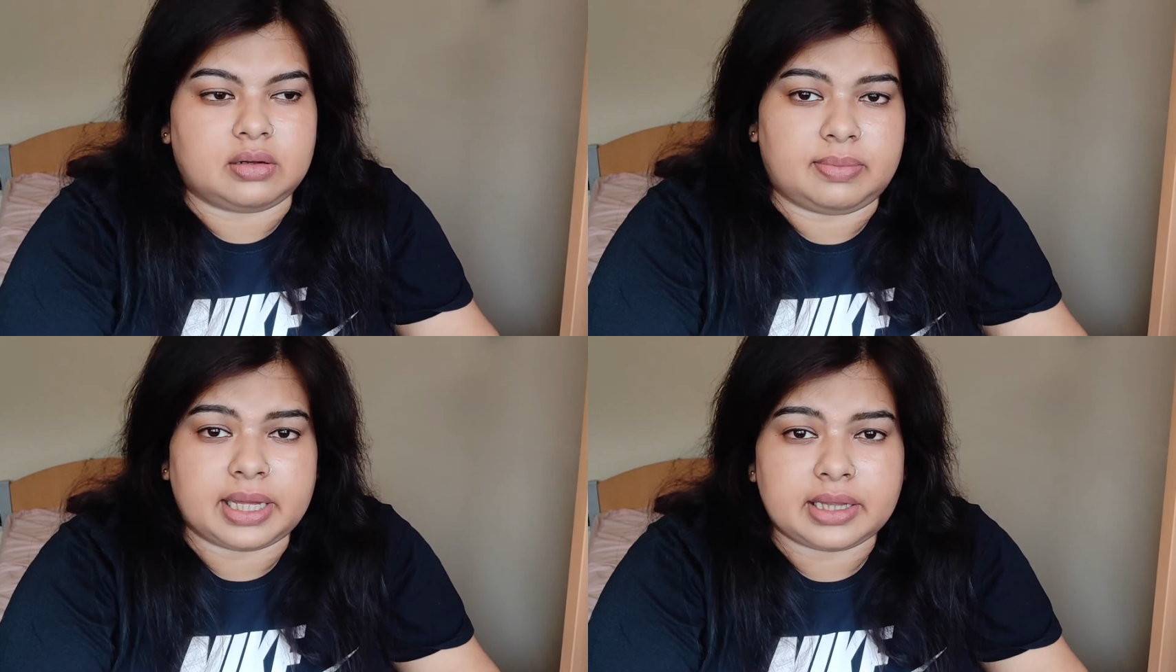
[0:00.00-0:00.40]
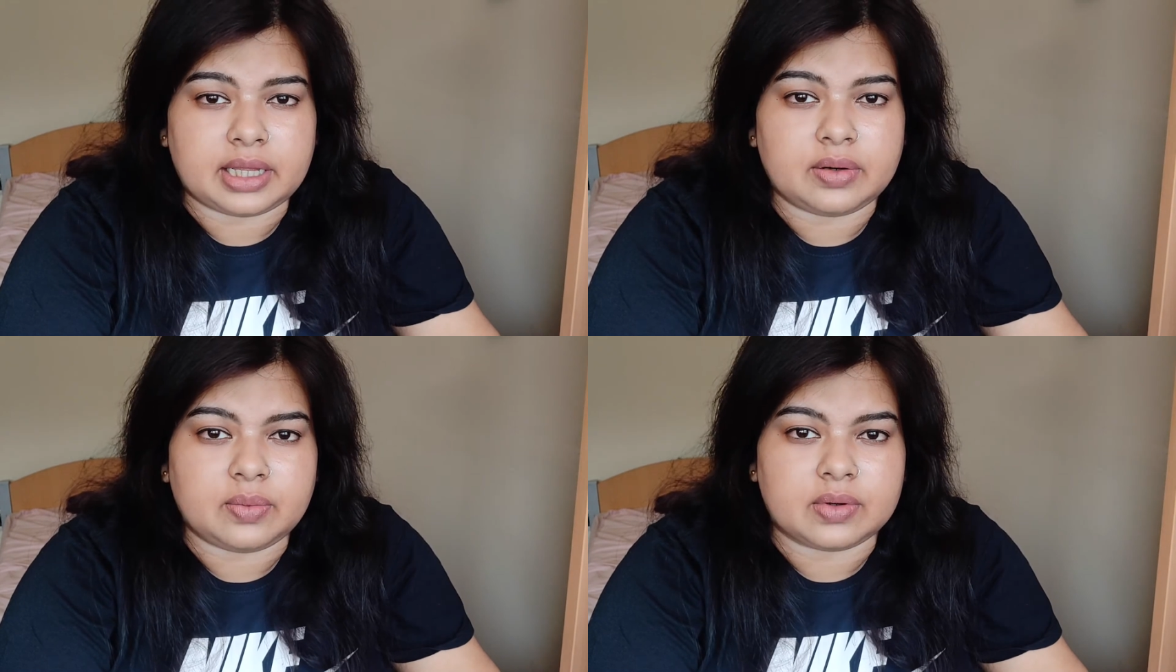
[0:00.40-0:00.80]
back
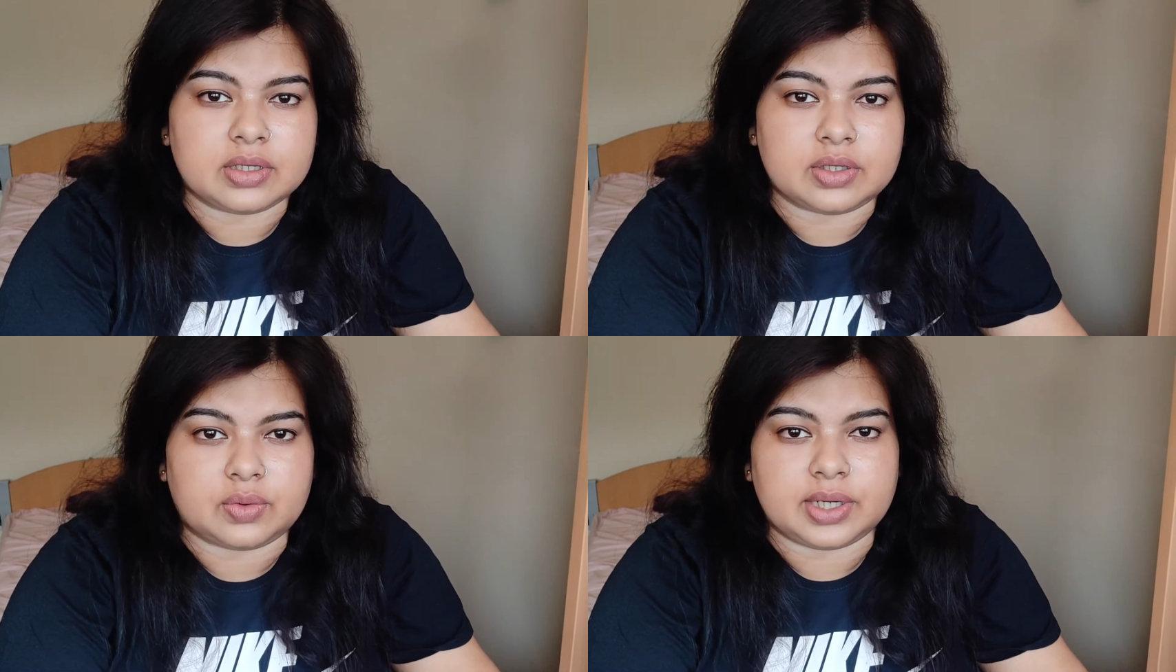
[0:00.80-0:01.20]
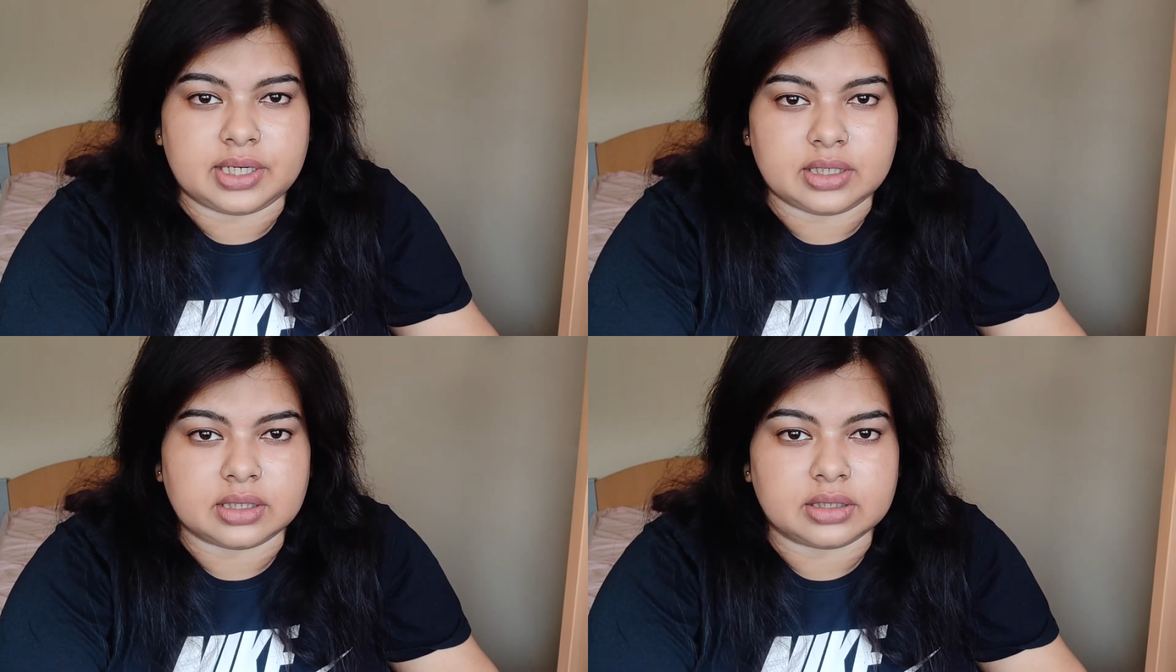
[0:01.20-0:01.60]
then was through
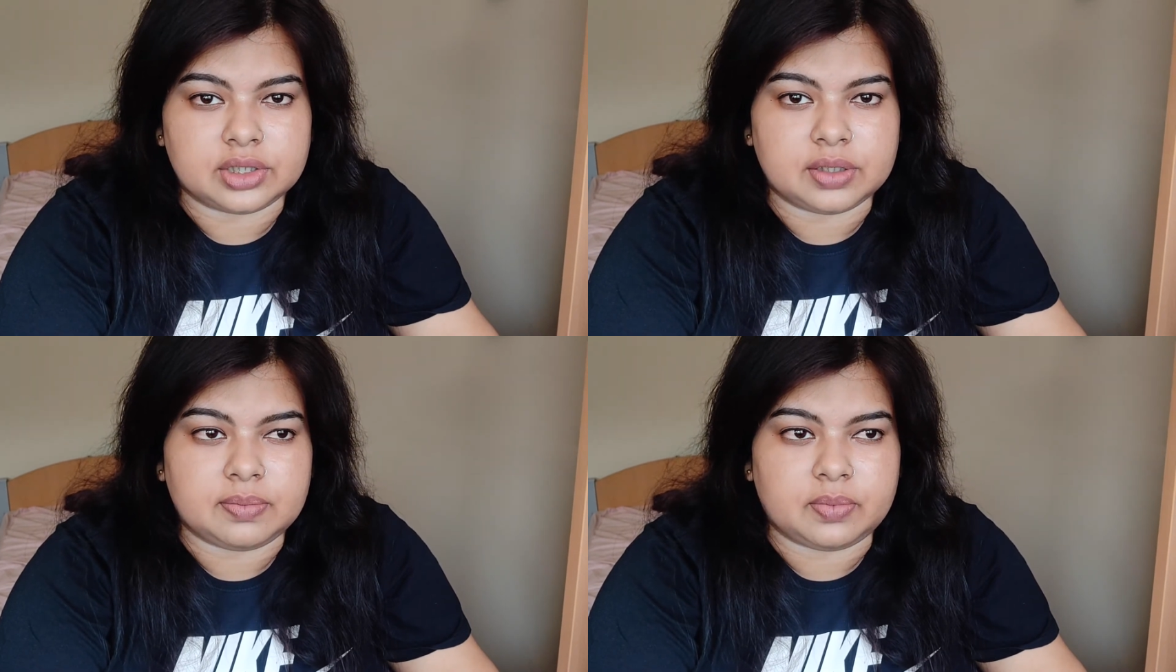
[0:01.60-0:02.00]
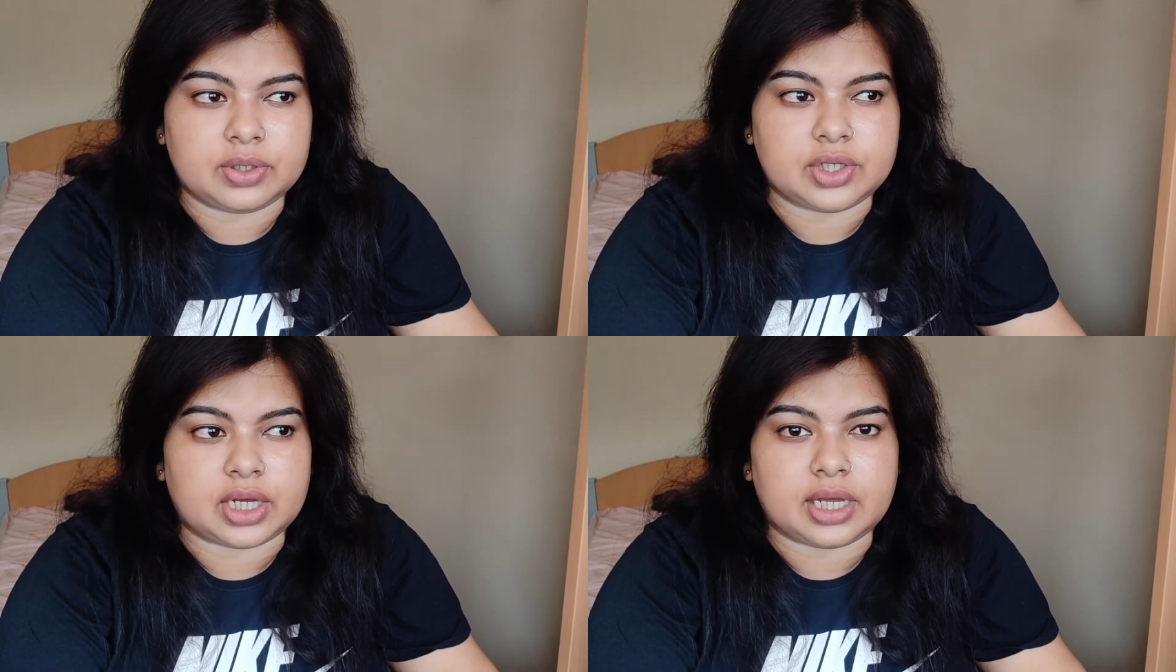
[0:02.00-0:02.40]
an internship,
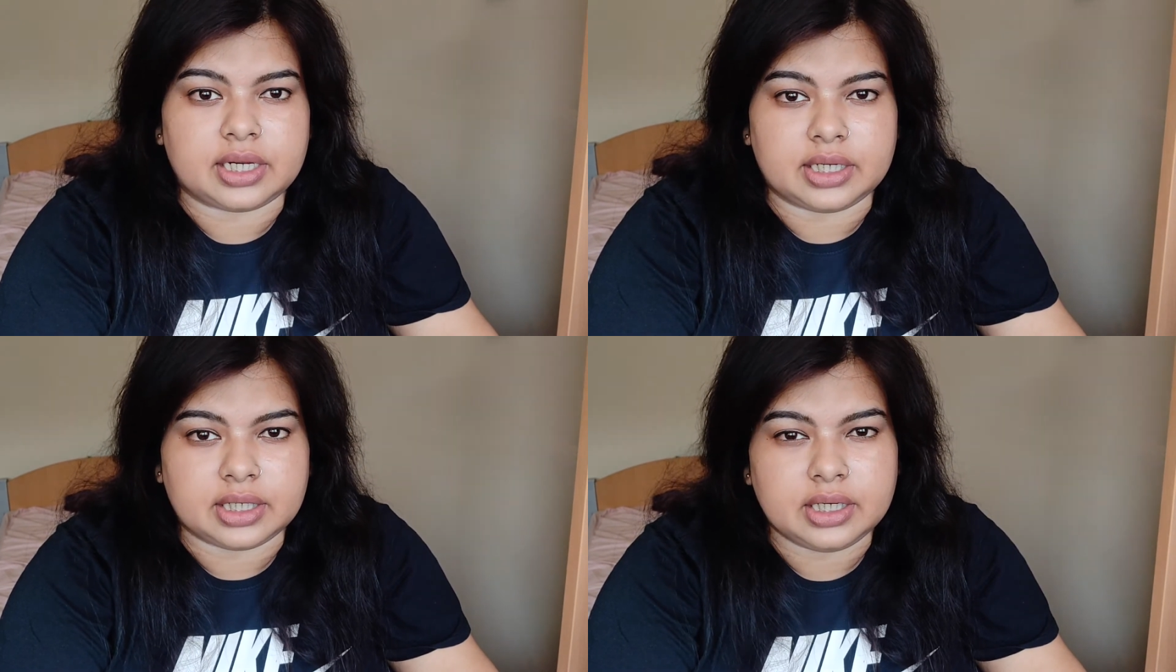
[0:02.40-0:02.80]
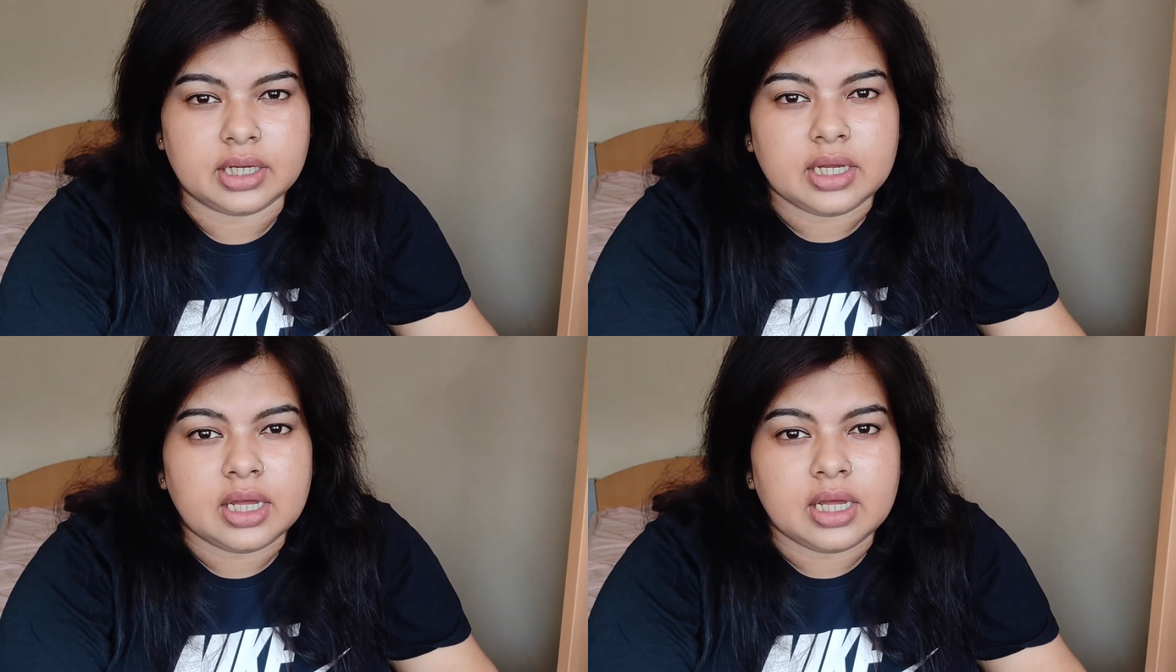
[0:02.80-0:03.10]
which I did,